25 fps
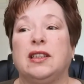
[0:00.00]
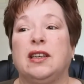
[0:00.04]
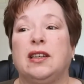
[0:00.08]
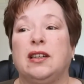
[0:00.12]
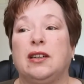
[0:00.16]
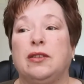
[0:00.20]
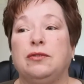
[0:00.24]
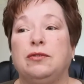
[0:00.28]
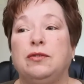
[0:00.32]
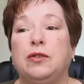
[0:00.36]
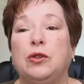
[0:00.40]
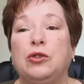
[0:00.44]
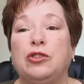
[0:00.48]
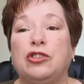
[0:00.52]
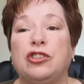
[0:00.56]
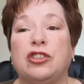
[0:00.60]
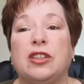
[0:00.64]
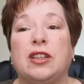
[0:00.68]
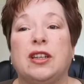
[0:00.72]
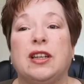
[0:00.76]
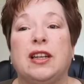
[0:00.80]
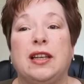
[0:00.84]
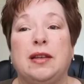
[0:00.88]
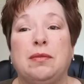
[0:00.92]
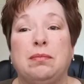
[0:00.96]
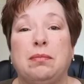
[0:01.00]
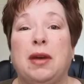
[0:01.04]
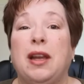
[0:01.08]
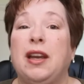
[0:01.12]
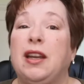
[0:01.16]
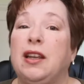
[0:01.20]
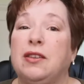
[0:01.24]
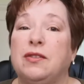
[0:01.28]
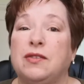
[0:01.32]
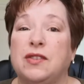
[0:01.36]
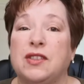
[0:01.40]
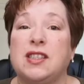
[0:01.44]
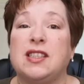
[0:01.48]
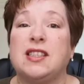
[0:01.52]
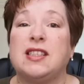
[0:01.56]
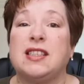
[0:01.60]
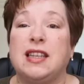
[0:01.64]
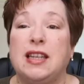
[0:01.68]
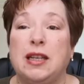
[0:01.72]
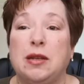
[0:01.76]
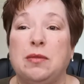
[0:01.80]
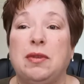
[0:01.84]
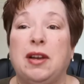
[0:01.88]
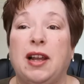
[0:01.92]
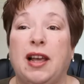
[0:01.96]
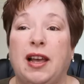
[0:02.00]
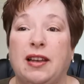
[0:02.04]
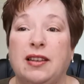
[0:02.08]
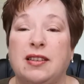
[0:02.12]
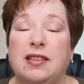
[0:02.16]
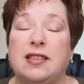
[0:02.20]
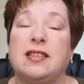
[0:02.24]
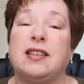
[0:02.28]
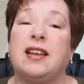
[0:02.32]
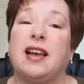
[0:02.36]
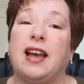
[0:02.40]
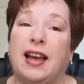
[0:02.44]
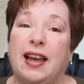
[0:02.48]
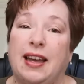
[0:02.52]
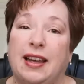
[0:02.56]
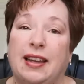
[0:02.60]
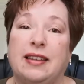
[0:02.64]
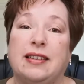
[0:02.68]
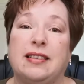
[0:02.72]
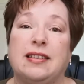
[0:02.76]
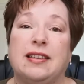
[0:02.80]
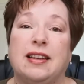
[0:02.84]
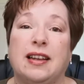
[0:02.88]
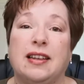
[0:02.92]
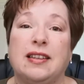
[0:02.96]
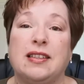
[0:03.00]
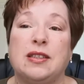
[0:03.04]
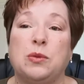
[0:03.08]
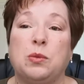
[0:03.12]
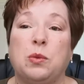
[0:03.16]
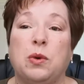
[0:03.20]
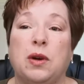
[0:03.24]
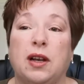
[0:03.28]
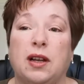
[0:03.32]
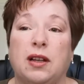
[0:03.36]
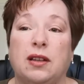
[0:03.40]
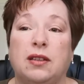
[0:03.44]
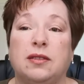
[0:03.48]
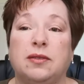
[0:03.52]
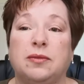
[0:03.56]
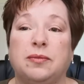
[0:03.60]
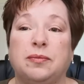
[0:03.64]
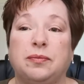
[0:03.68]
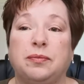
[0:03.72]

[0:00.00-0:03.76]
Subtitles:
Unfortunately, many of us sleep less and less well.